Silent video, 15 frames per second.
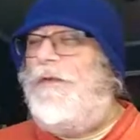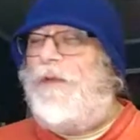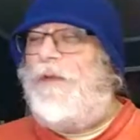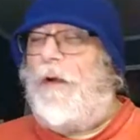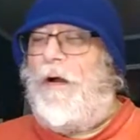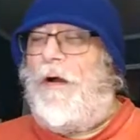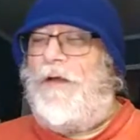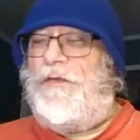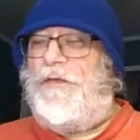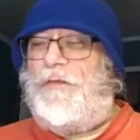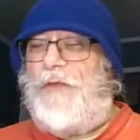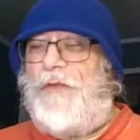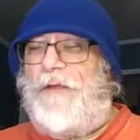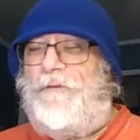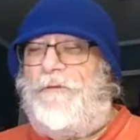it all
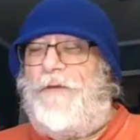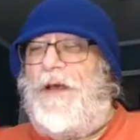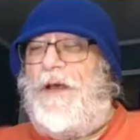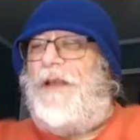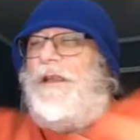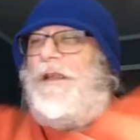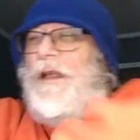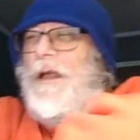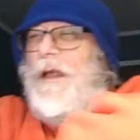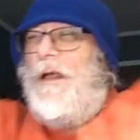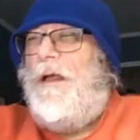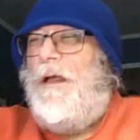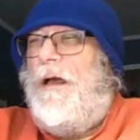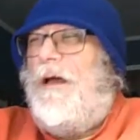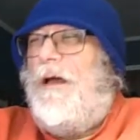straight fun?
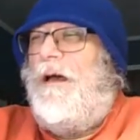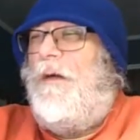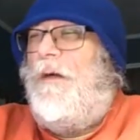Uh,